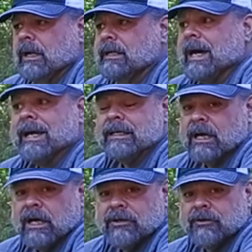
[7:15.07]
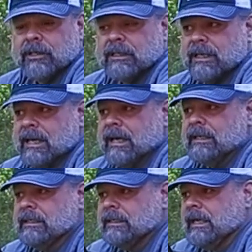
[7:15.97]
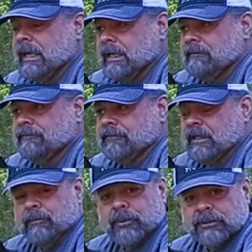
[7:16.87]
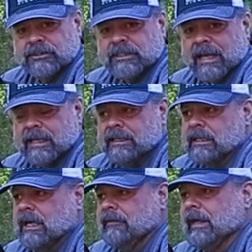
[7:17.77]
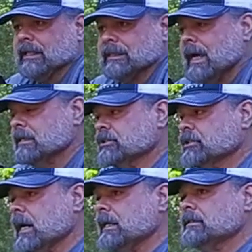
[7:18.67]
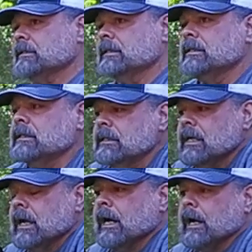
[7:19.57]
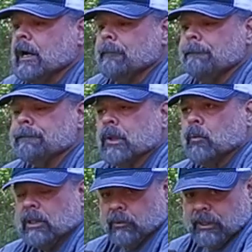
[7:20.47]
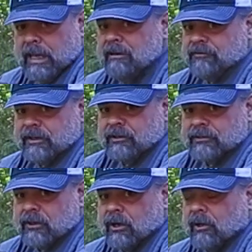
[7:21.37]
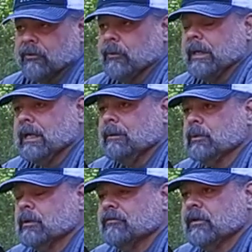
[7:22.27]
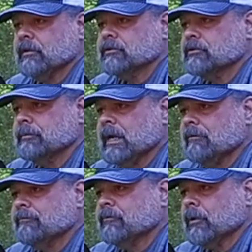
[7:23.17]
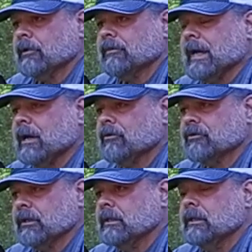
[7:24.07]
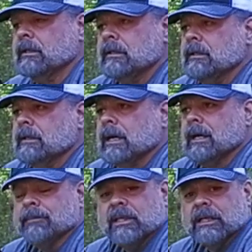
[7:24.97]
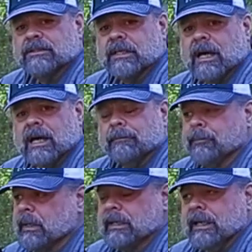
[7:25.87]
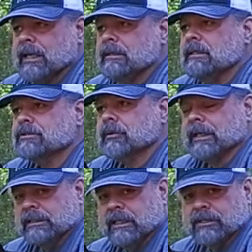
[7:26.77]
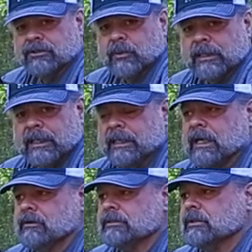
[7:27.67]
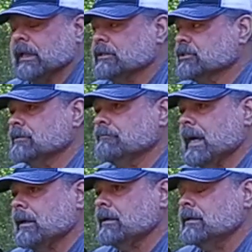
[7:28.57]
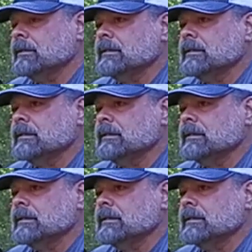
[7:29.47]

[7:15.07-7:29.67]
998 feet per second on that last shot. Um, we were not filled all the way up. We were filled to about 4,000 uh, psi but again it's regulated at 2800 so that shouldn't matter